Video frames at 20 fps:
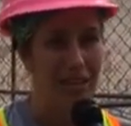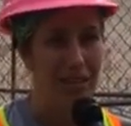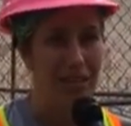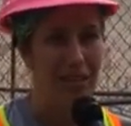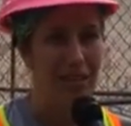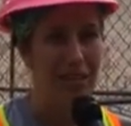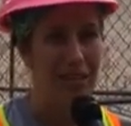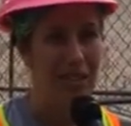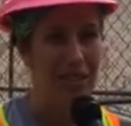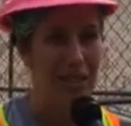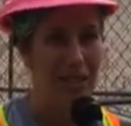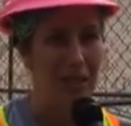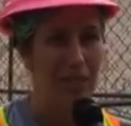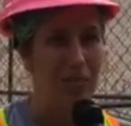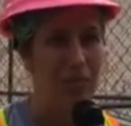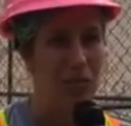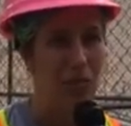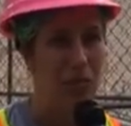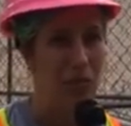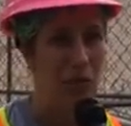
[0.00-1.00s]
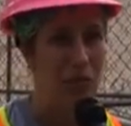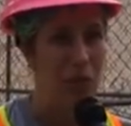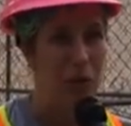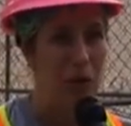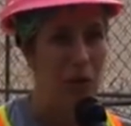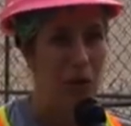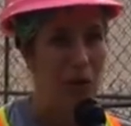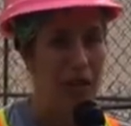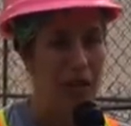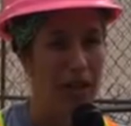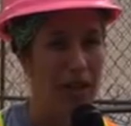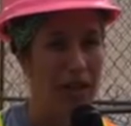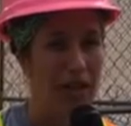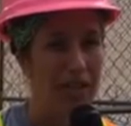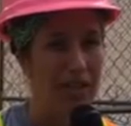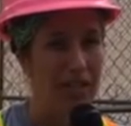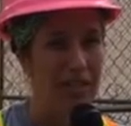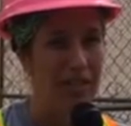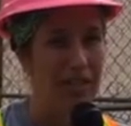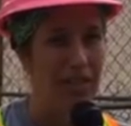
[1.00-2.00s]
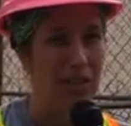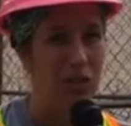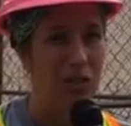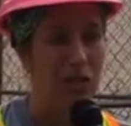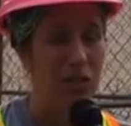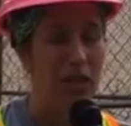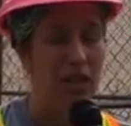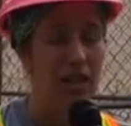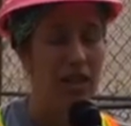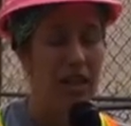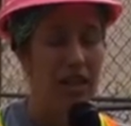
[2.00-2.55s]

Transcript: it seems, from the early 19th century.